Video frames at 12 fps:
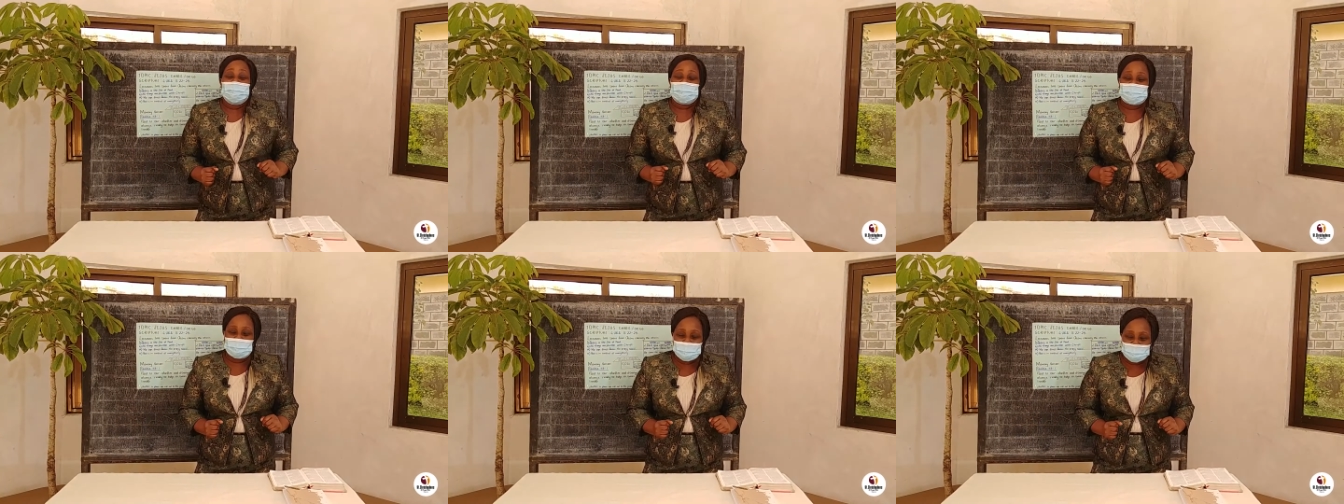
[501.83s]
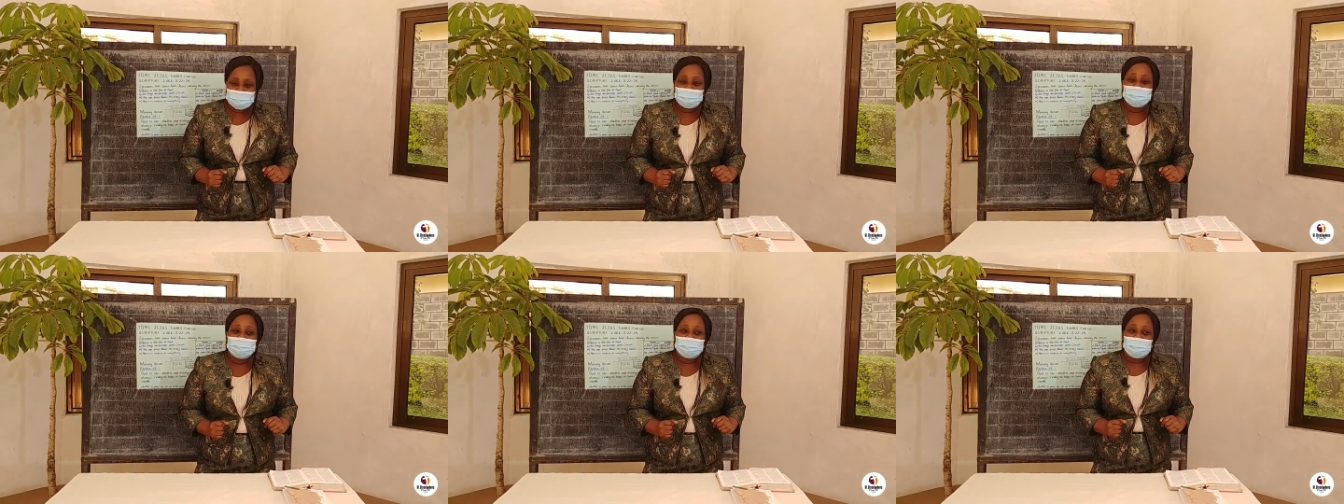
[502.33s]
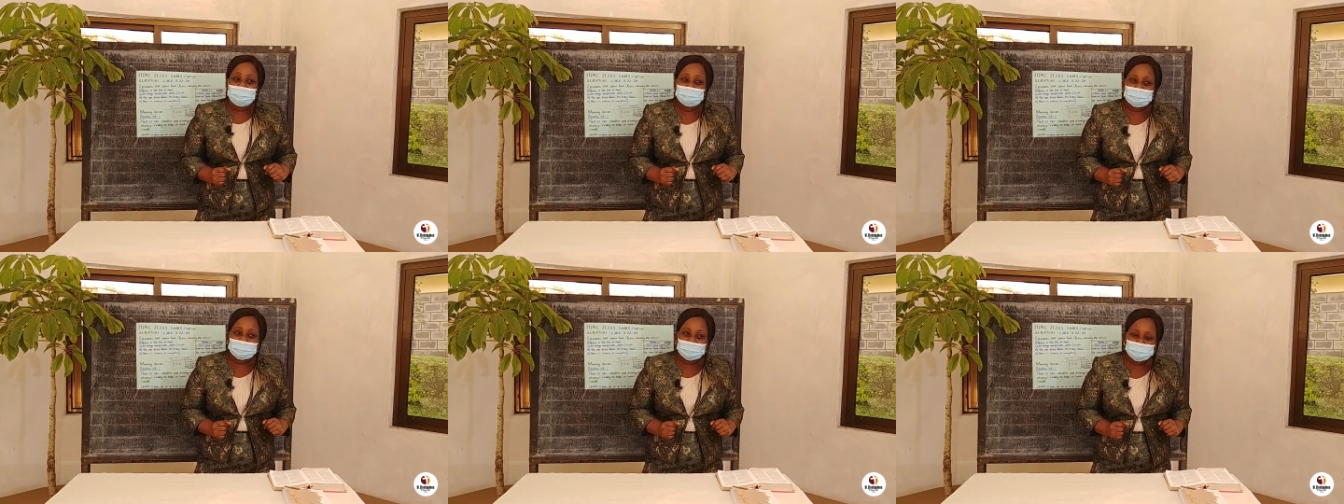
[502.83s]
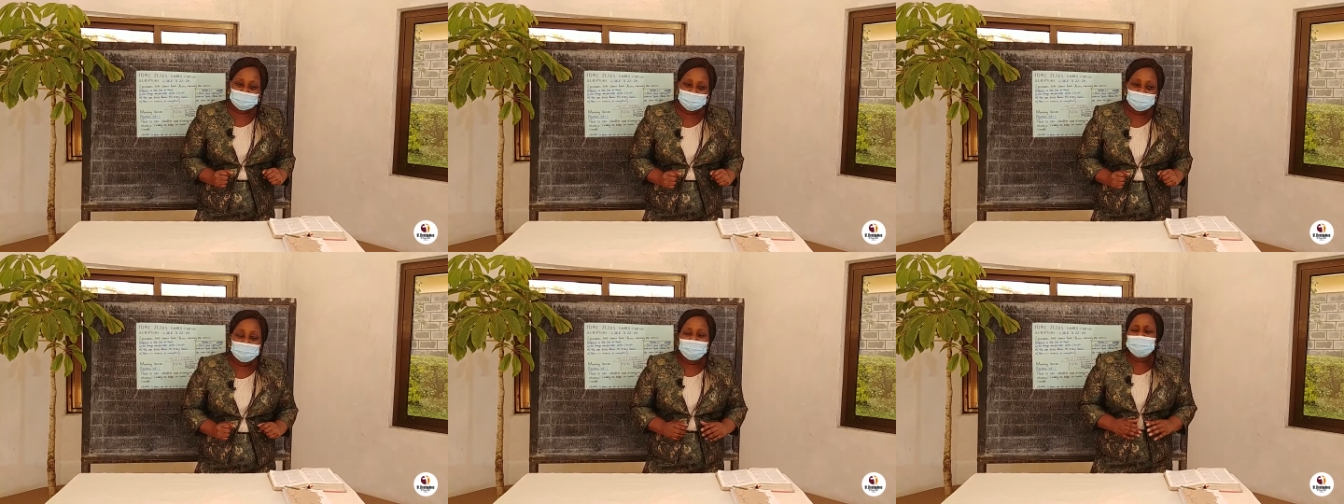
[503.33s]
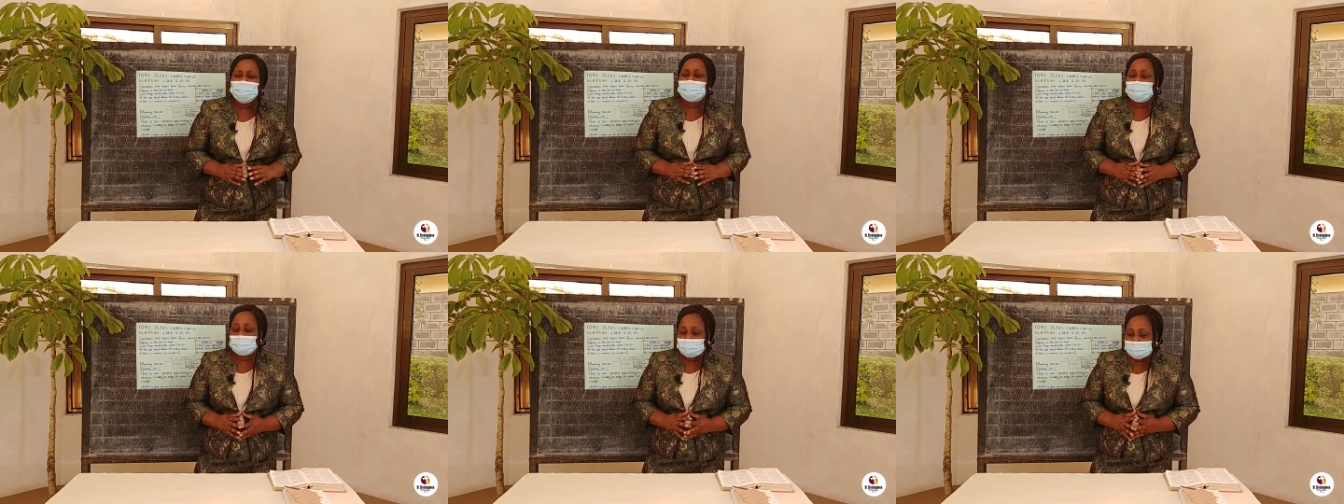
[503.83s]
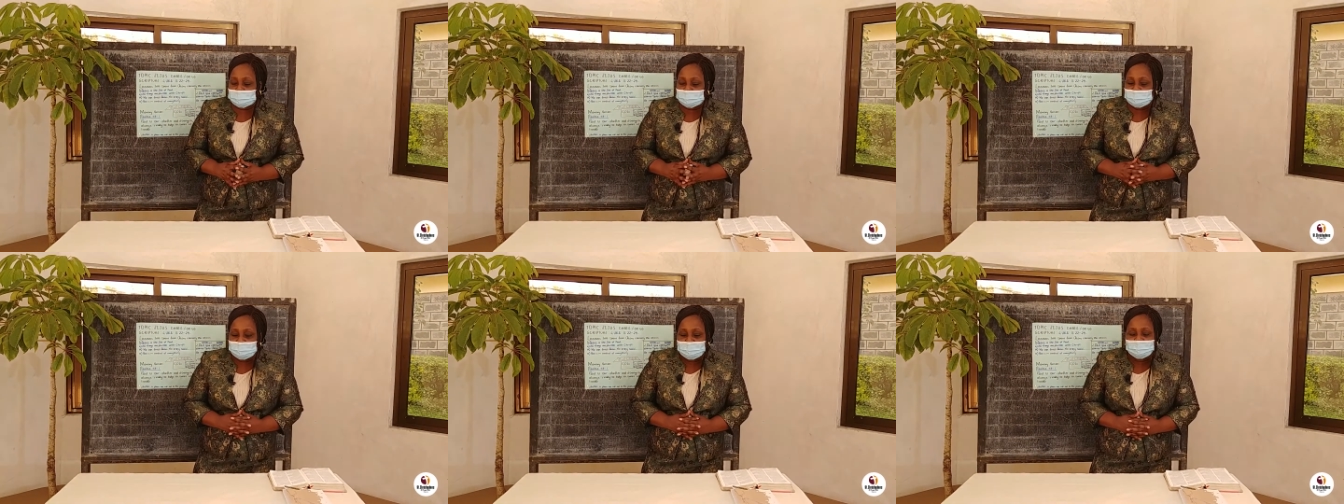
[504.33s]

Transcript: So, let me tell you, they were worried.